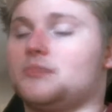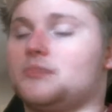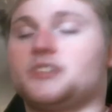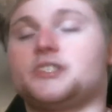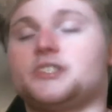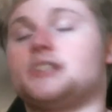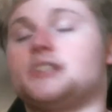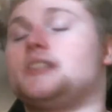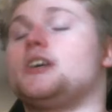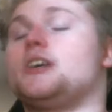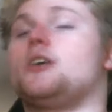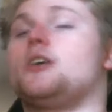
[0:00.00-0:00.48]

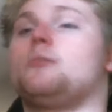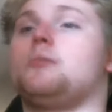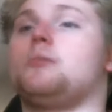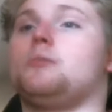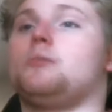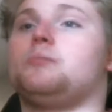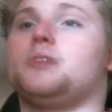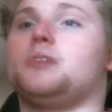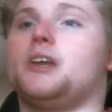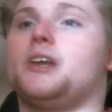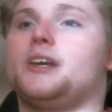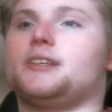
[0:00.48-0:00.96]
It's a
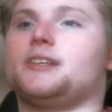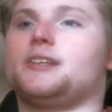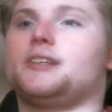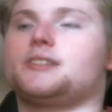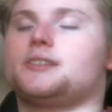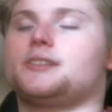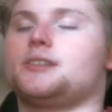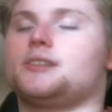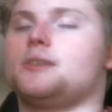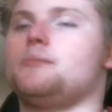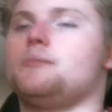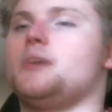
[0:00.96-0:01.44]
terrible
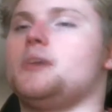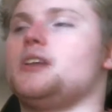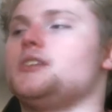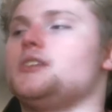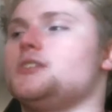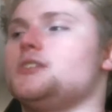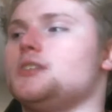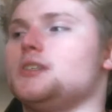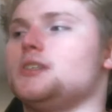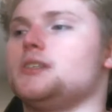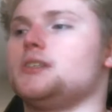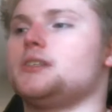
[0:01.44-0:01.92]
place,
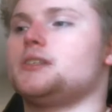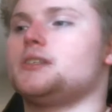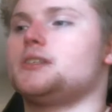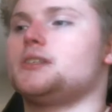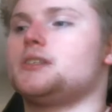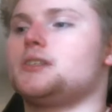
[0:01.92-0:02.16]
dimension.